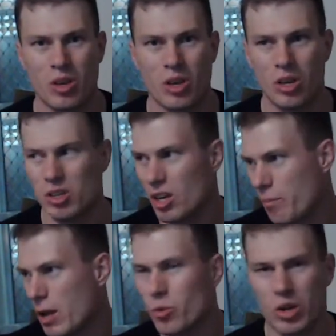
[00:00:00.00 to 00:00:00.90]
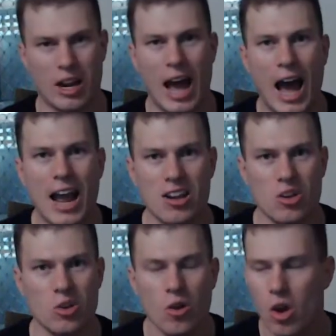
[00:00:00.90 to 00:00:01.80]
Yeah, people are going to hate
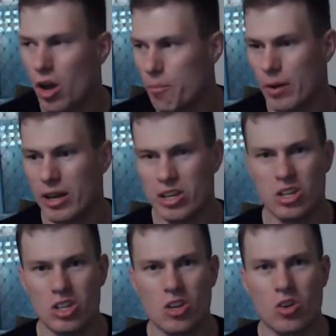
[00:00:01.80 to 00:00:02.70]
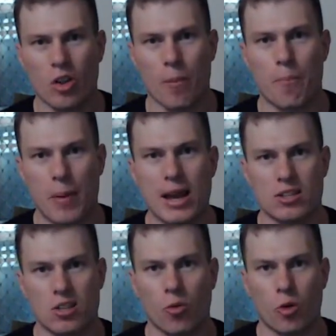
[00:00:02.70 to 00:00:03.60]
you, but you've got the
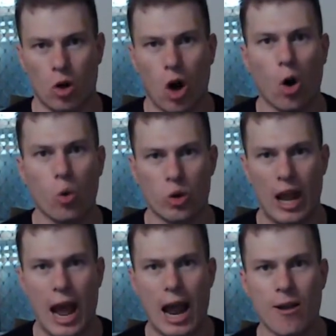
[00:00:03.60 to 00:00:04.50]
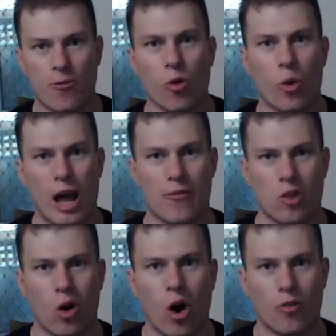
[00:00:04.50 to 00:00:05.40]
best of what Holden and Ford have
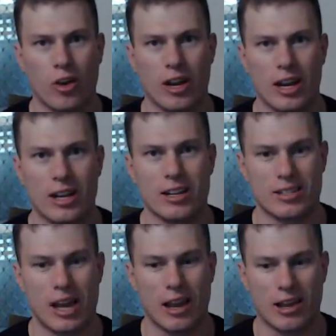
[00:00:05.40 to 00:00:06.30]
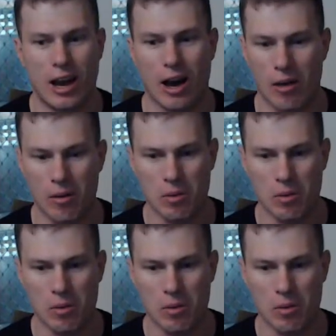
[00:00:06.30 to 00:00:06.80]
to offer in the same car.